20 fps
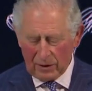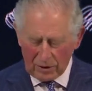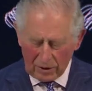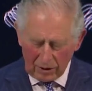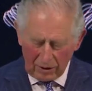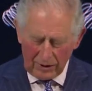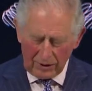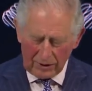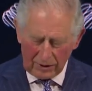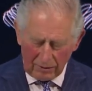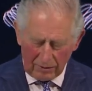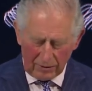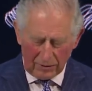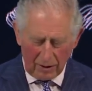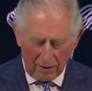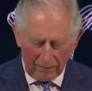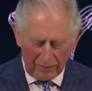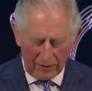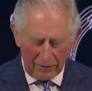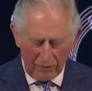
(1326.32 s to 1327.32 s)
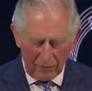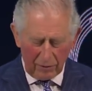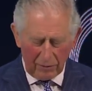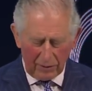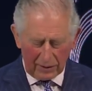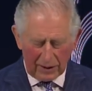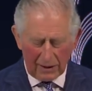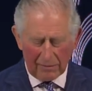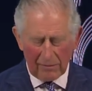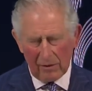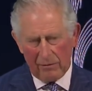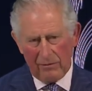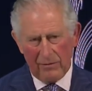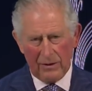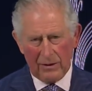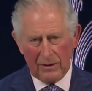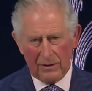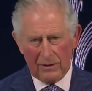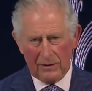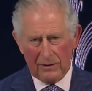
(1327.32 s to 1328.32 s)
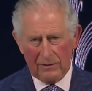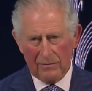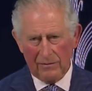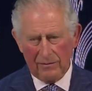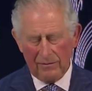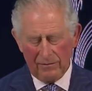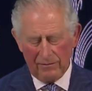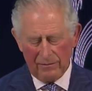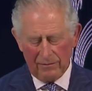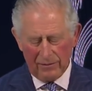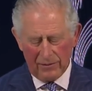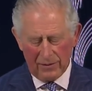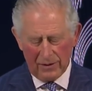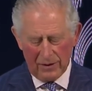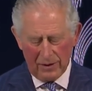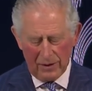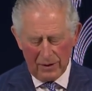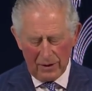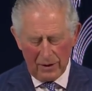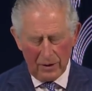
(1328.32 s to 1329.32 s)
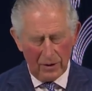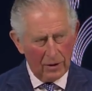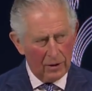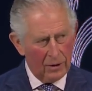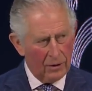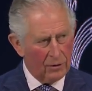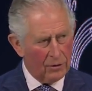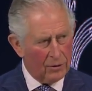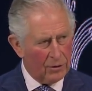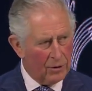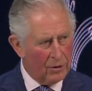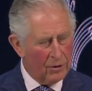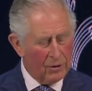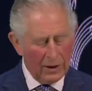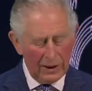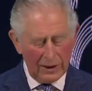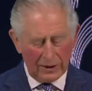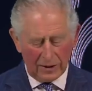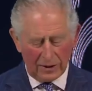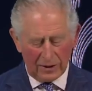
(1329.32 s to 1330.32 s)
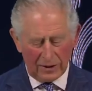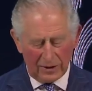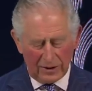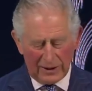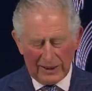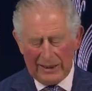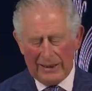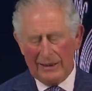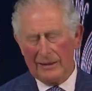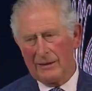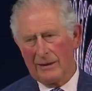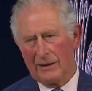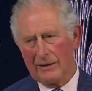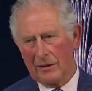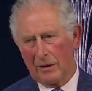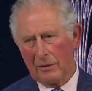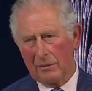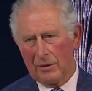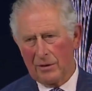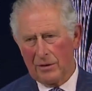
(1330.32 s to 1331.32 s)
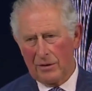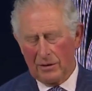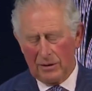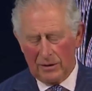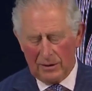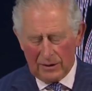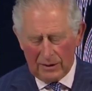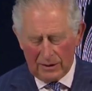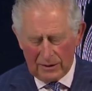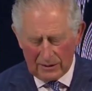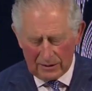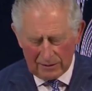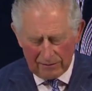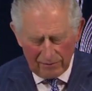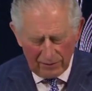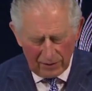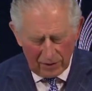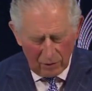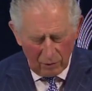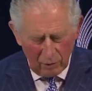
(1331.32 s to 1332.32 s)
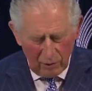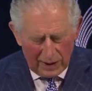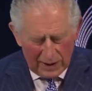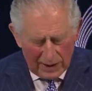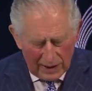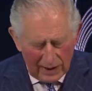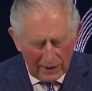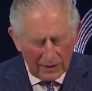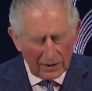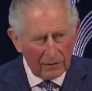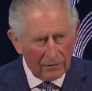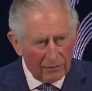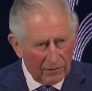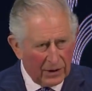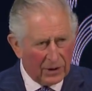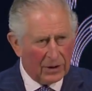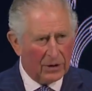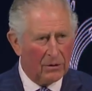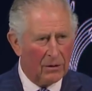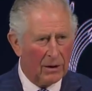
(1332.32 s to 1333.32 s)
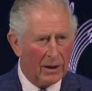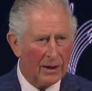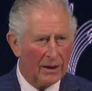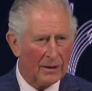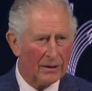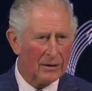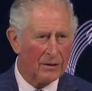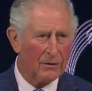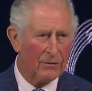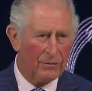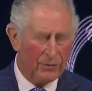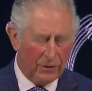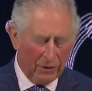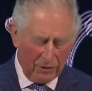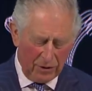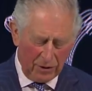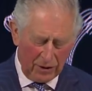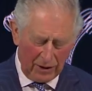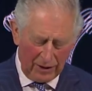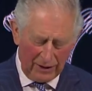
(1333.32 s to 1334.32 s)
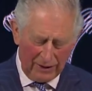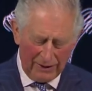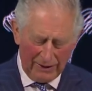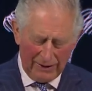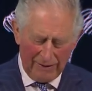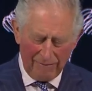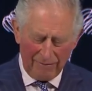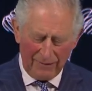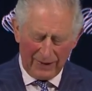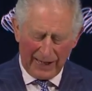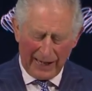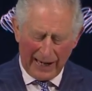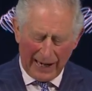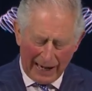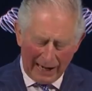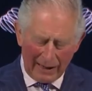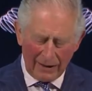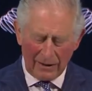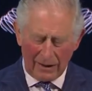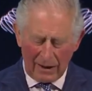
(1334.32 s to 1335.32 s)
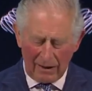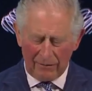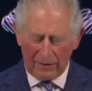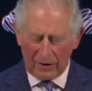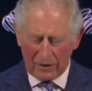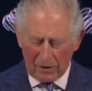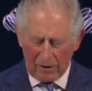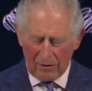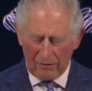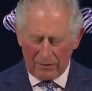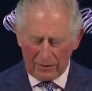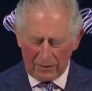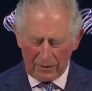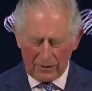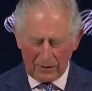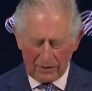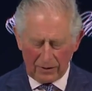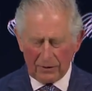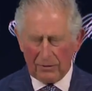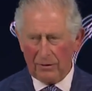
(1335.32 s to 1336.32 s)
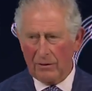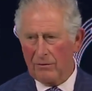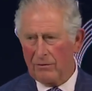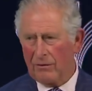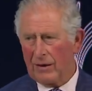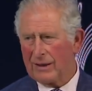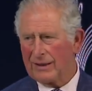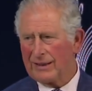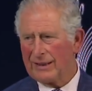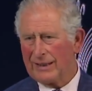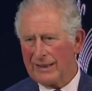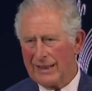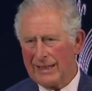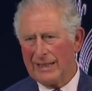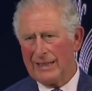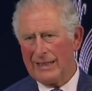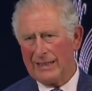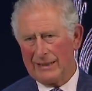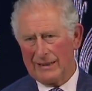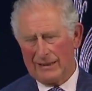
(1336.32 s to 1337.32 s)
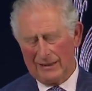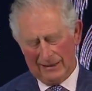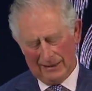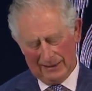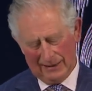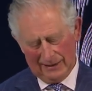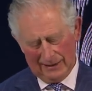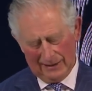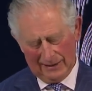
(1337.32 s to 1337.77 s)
the choice to adopt them will become obvious. Truly to seize these opportunities, we need to visualize the future and have the confidence to invest in it.